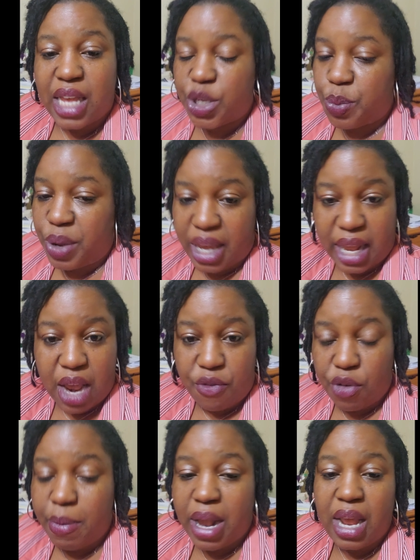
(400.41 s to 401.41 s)
so we can get
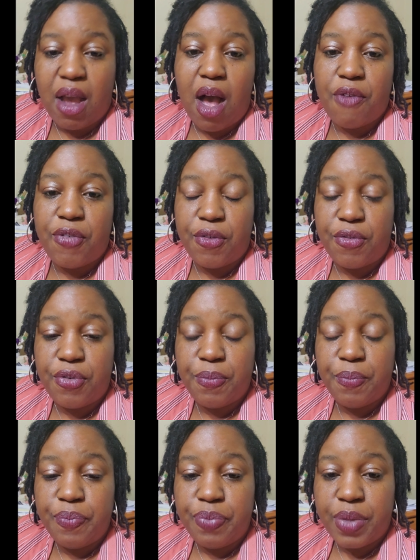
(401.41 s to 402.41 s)
everybody
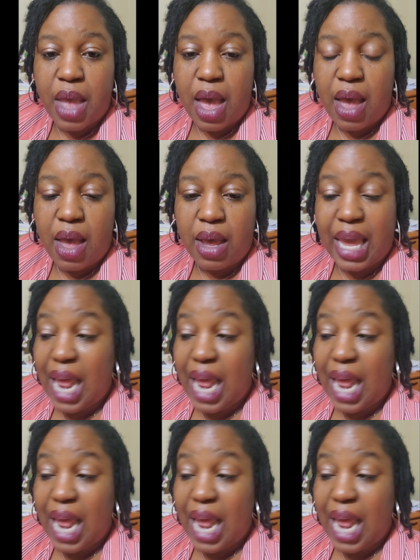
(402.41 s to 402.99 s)
get